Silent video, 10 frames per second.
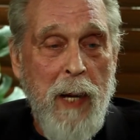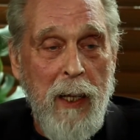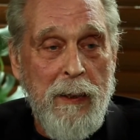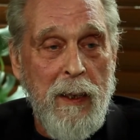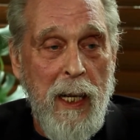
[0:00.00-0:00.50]

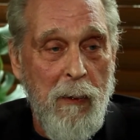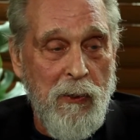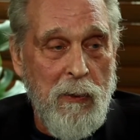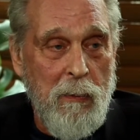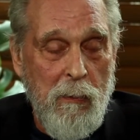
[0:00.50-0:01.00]
out that I
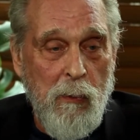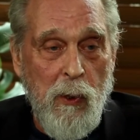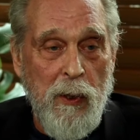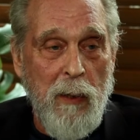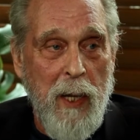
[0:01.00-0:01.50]
was
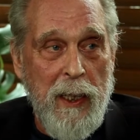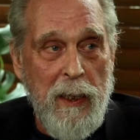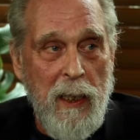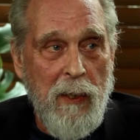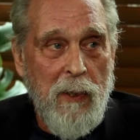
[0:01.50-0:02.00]
ruining my
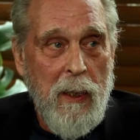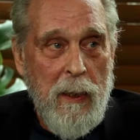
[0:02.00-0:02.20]
knees.